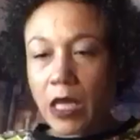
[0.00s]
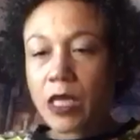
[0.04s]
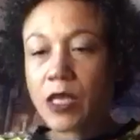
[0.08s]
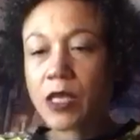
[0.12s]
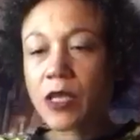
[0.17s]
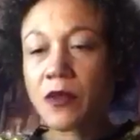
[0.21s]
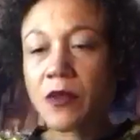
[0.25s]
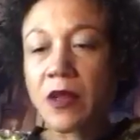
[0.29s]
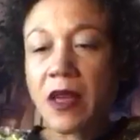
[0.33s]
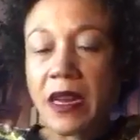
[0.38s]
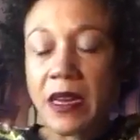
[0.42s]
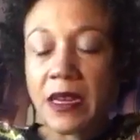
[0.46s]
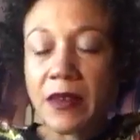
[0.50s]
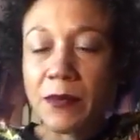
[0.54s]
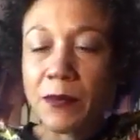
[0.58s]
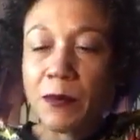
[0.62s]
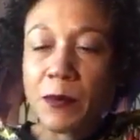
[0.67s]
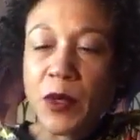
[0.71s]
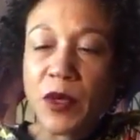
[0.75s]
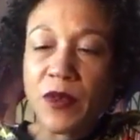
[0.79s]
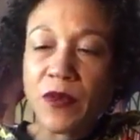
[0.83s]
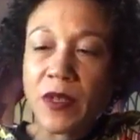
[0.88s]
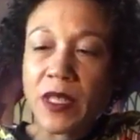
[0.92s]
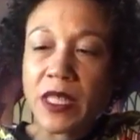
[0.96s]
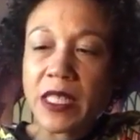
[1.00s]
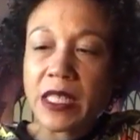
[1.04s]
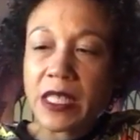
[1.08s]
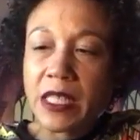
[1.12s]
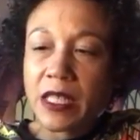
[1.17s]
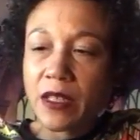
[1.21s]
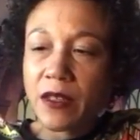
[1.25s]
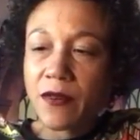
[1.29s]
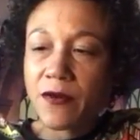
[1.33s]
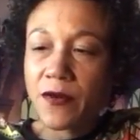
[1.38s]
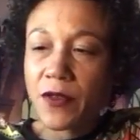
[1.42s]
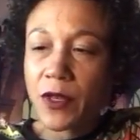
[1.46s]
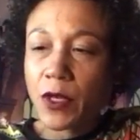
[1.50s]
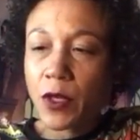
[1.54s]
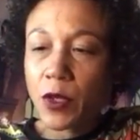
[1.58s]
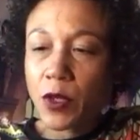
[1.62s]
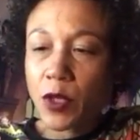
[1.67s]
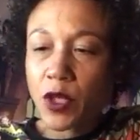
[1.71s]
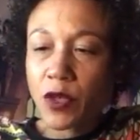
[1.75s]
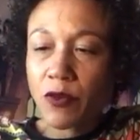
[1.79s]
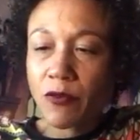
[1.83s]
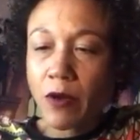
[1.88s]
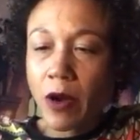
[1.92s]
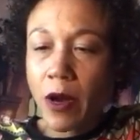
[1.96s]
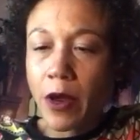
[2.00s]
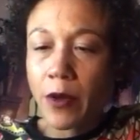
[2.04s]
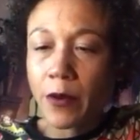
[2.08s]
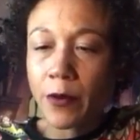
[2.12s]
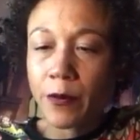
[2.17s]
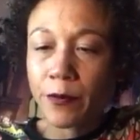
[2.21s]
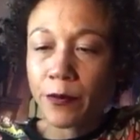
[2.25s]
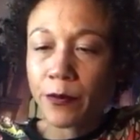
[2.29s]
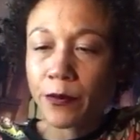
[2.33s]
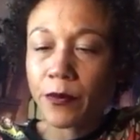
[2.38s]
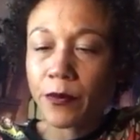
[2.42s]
So then moving into the future realm,